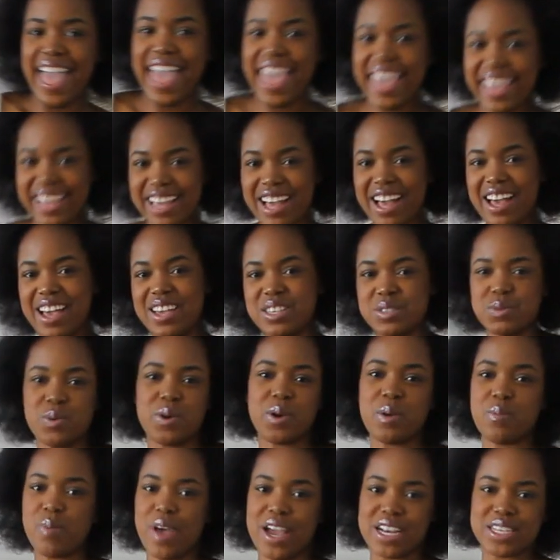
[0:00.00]
Hey guys,
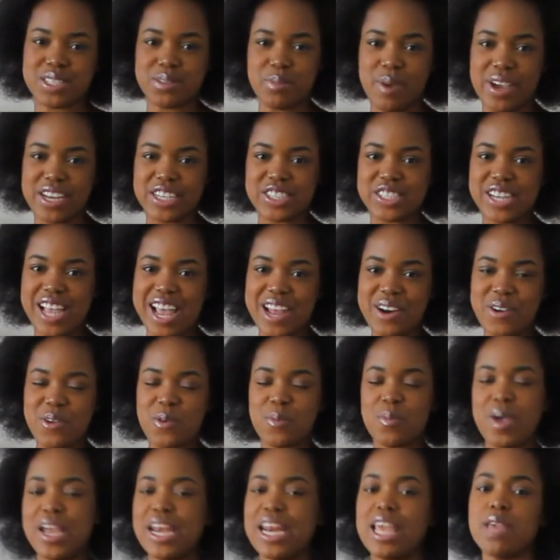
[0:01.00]
welcome back to my
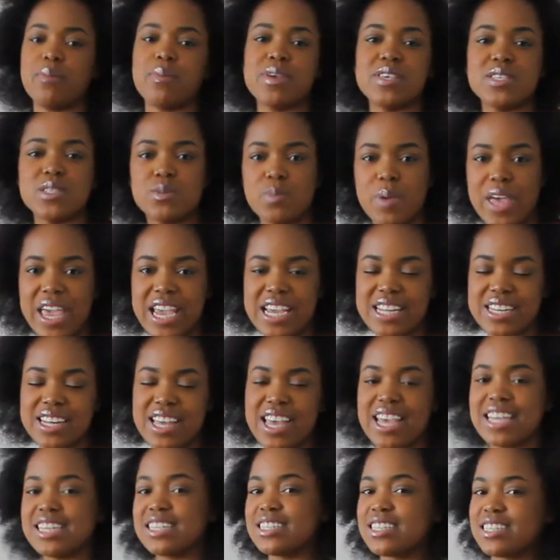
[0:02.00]
channel. My name is
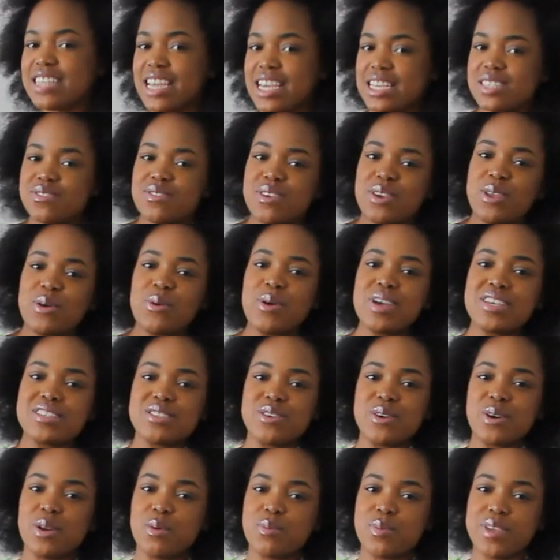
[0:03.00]
Payda and today's video is
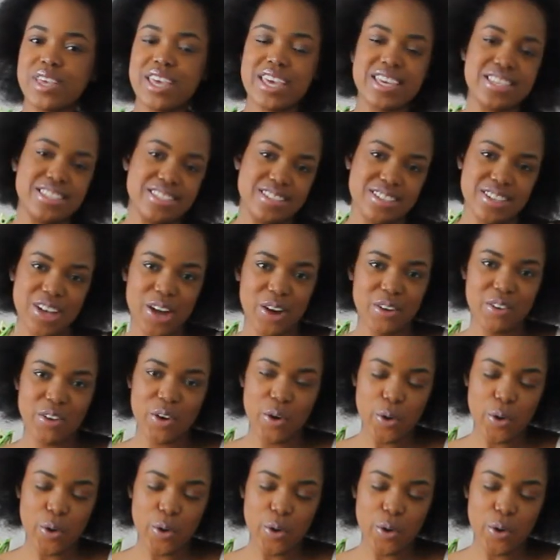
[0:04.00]
going to be a Zara